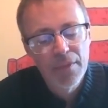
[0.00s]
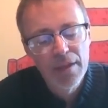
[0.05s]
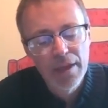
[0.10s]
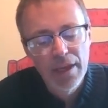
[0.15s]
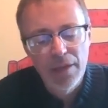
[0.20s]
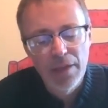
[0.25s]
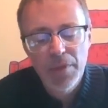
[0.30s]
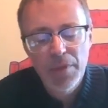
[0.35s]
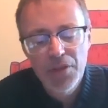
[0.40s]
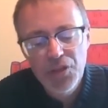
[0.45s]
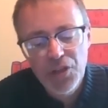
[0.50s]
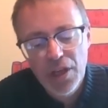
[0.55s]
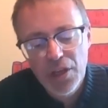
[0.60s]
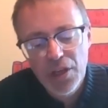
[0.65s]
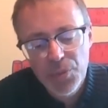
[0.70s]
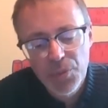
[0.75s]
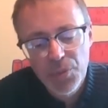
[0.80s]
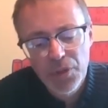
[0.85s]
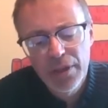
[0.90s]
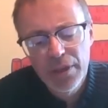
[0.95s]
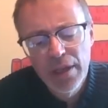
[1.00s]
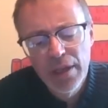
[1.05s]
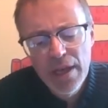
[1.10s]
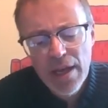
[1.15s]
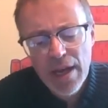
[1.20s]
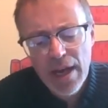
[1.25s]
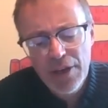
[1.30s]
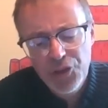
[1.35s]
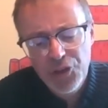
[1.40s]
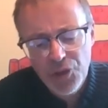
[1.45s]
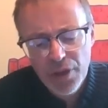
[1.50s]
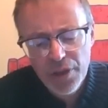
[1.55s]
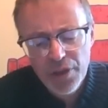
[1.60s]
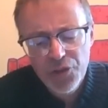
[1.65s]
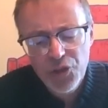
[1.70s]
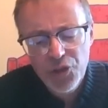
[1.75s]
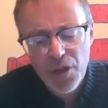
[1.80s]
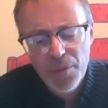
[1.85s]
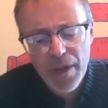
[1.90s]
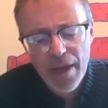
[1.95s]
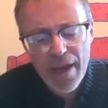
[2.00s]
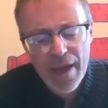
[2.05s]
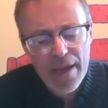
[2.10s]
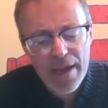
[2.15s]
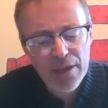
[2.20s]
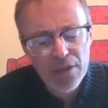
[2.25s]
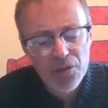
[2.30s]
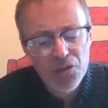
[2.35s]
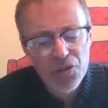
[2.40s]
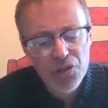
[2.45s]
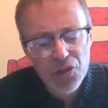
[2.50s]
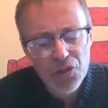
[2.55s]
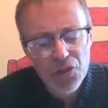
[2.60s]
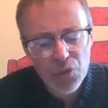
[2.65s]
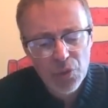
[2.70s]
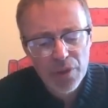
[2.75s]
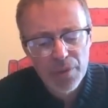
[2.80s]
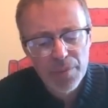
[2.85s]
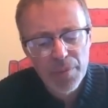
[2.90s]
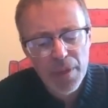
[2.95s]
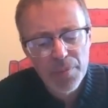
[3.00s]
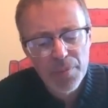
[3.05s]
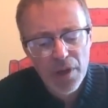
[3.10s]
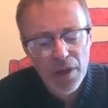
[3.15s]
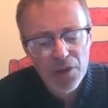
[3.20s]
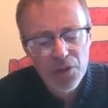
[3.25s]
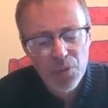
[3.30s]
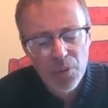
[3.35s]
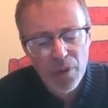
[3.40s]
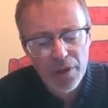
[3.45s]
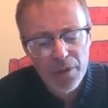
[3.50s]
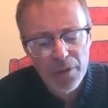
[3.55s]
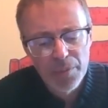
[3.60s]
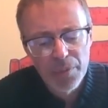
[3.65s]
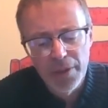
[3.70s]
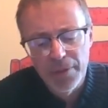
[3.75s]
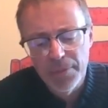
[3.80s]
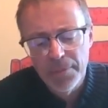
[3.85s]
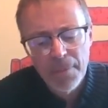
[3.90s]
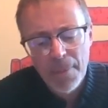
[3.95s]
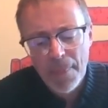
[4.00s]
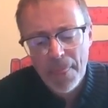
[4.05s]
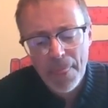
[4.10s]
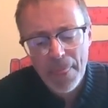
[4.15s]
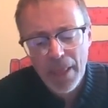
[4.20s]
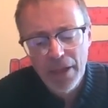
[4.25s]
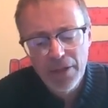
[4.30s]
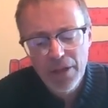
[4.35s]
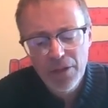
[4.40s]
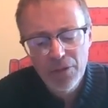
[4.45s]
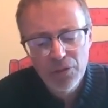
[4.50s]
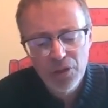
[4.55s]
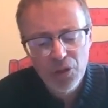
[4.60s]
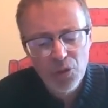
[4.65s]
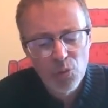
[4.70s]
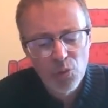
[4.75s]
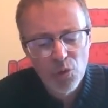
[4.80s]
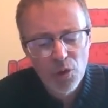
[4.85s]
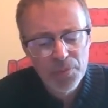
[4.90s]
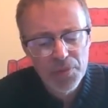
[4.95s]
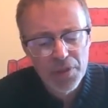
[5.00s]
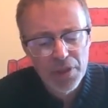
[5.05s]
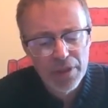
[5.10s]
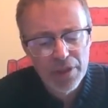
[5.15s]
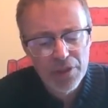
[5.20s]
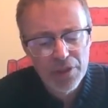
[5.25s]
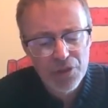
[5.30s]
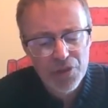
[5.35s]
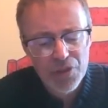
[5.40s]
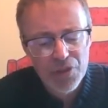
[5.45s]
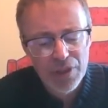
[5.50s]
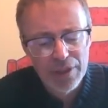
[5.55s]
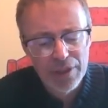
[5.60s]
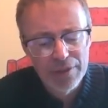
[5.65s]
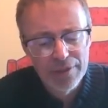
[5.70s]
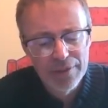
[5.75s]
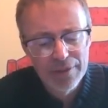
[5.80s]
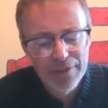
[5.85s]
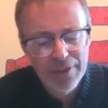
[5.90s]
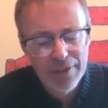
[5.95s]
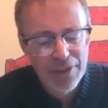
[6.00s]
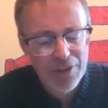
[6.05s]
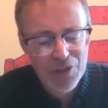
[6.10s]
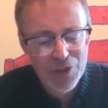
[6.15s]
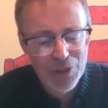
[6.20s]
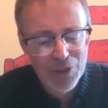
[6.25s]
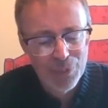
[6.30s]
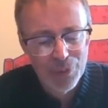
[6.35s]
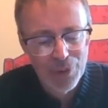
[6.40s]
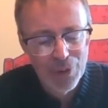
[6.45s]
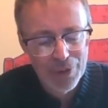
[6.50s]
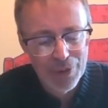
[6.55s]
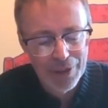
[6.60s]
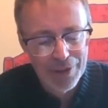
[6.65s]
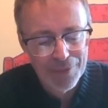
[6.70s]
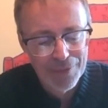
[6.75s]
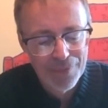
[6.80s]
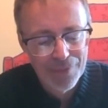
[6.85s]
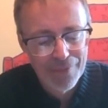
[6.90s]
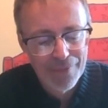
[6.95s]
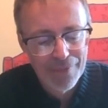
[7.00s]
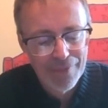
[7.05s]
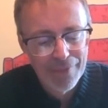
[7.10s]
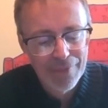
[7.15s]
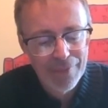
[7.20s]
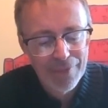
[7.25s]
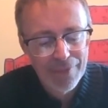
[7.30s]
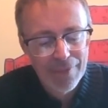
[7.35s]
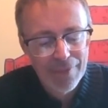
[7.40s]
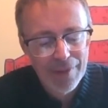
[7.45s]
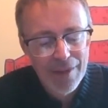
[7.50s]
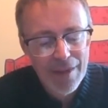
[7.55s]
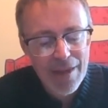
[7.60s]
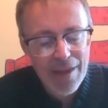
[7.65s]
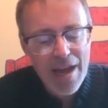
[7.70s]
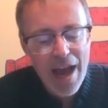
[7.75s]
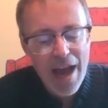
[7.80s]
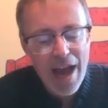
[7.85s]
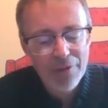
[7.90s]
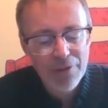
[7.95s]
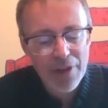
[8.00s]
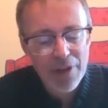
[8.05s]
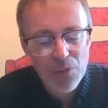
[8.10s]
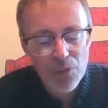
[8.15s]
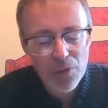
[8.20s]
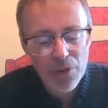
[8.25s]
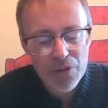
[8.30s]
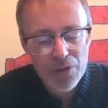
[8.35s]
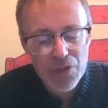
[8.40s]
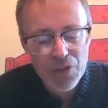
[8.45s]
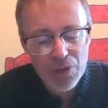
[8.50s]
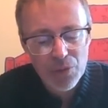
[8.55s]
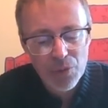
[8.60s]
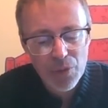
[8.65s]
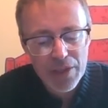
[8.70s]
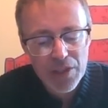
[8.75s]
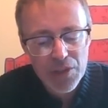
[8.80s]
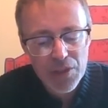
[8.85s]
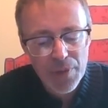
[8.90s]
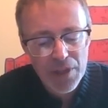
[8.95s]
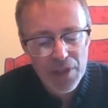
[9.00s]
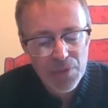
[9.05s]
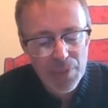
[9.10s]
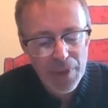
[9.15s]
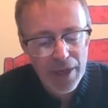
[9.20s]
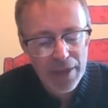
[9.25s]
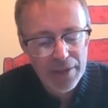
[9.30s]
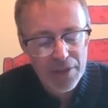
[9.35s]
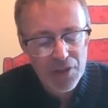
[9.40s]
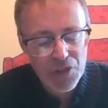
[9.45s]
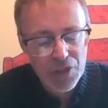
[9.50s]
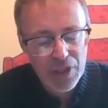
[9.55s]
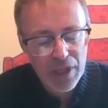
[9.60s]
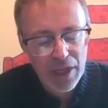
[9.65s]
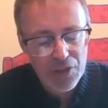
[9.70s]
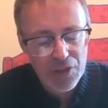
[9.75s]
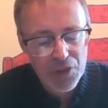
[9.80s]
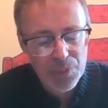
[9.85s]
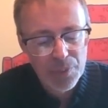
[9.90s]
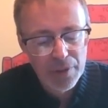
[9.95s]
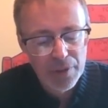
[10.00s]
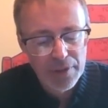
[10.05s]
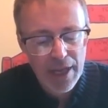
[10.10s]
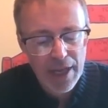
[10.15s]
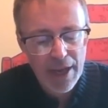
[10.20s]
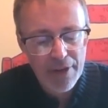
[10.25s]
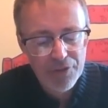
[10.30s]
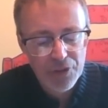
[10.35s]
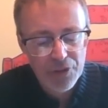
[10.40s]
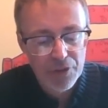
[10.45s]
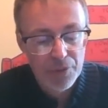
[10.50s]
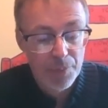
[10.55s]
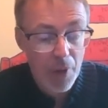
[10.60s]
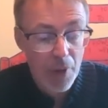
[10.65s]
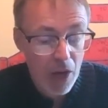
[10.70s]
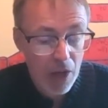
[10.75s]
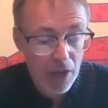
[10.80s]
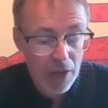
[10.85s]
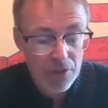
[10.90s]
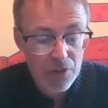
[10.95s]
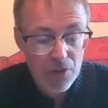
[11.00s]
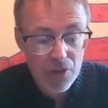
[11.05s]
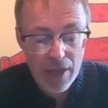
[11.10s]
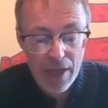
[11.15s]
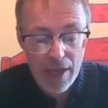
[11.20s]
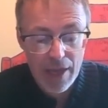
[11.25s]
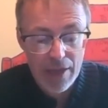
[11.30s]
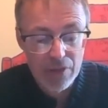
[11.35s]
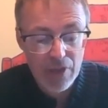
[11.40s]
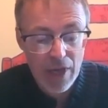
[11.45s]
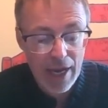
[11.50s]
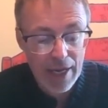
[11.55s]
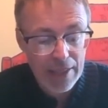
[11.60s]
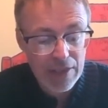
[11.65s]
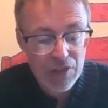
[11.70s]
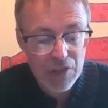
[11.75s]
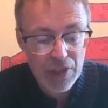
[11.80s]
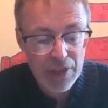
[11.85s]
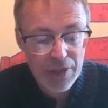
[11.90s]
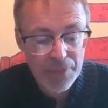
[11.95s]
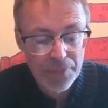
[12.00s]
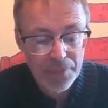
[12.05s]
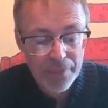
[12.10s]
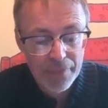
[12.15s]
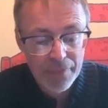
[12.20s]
In my sketchbook, I try to draw my ankles distorted by pond water, but they don't look warped and interesting. They just look broken. I write words in the white space behind the sketch, but after pond and icy,